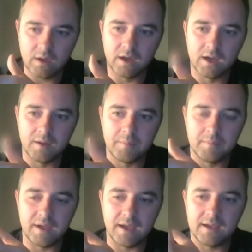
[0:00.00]

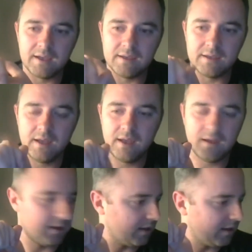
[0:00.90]
um, a
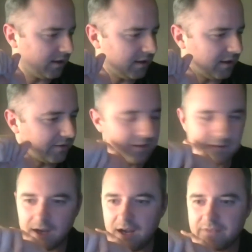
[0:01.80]
uh, I think
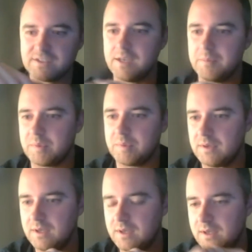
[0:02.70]
it's a half zip
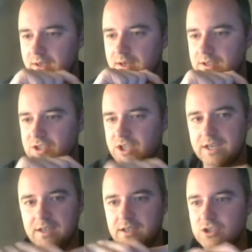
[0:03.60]
uh,
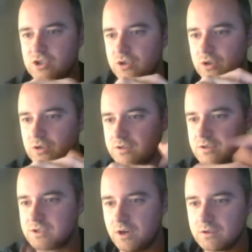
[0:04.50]
jacket, shorts
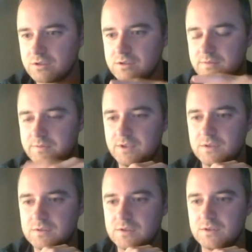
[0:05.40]
and socks for
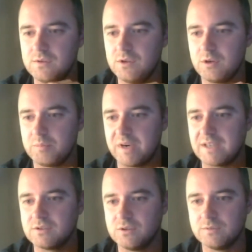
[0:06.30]
you to do your
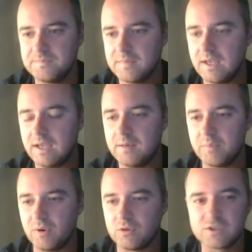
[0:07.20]
practical
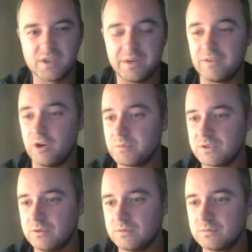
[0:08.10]
in, but also we have an
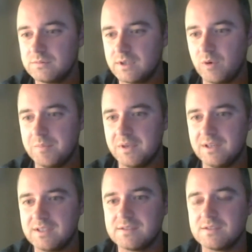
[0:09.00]
optional equipment
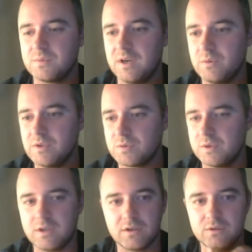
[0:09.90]
list as well, which
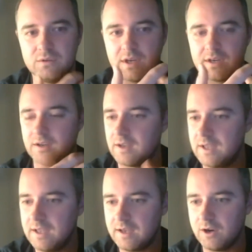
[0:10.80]
would include like a,
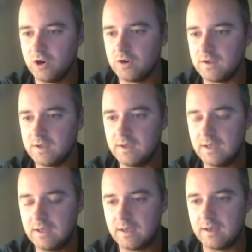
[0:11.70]
a hoodie,
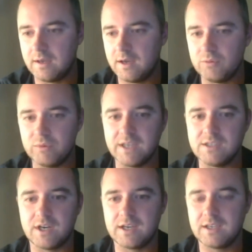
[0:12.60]
uh, a
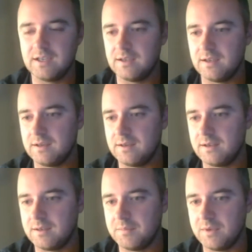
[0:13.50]
rain jacket and,
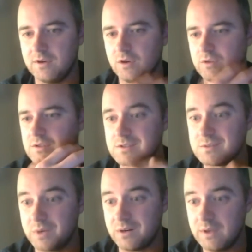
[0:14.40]
um, and others
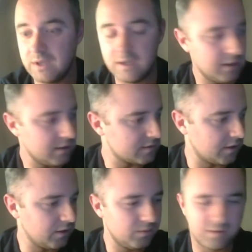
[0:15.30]
as well.
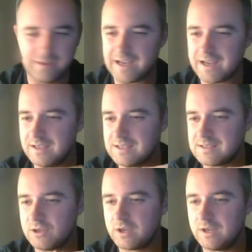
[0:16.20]
So that
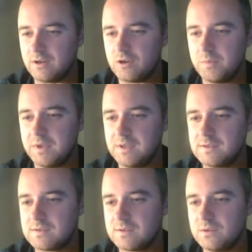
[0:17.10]
is looking at
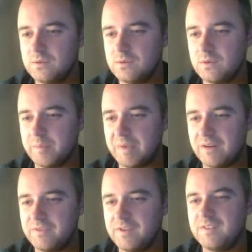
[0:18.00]
coming to
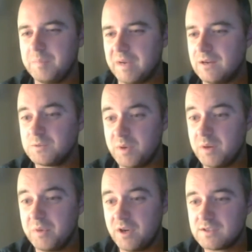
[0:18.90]
about 50 pounds
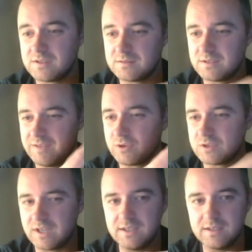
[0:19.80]
per person, give or
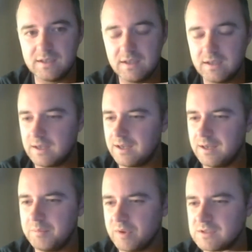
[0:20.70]
take.
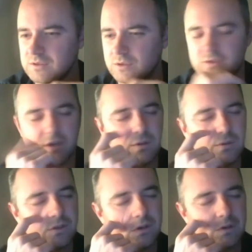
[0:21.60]
Um, but there's also,
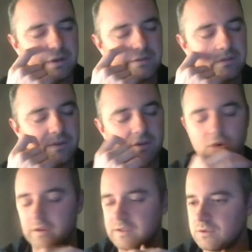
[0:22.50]
sorry, as I
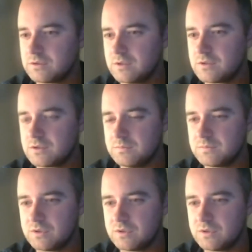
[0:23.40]
forgot, there's also some